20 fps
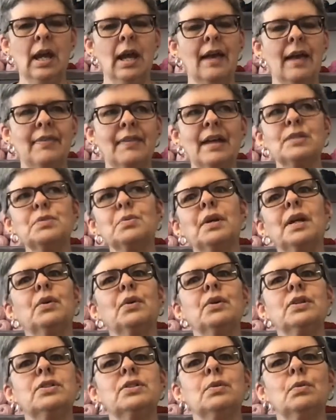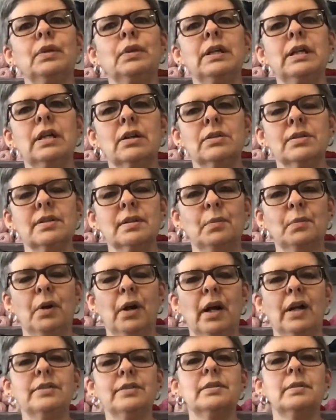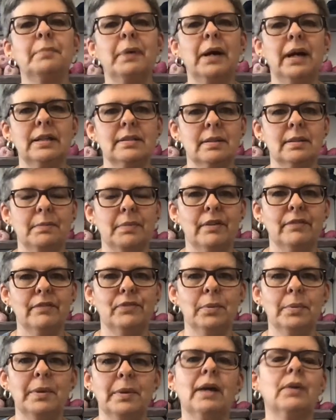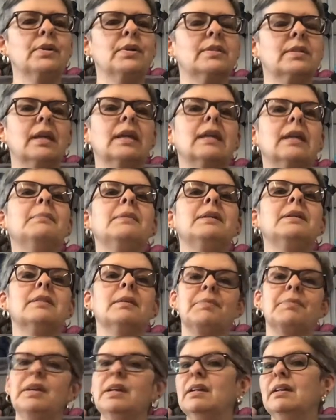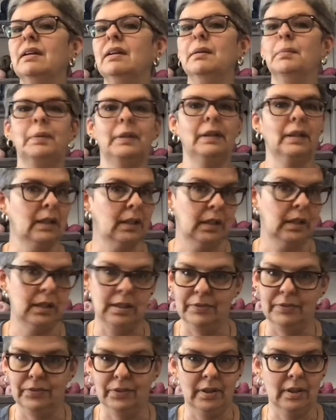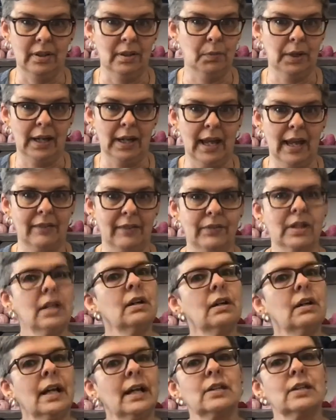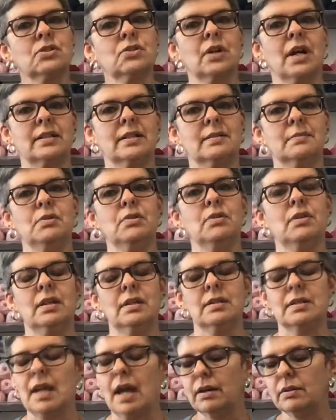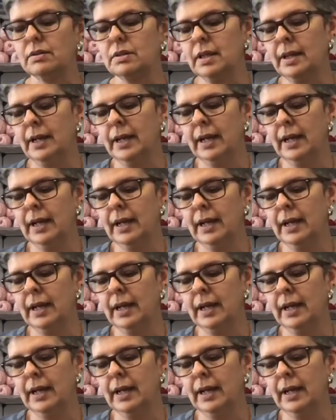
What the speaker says: And that's what I always do when he goes somewhere else and buys something for me. I always say, get me something completely different than what I have in here, and I can try some new things out.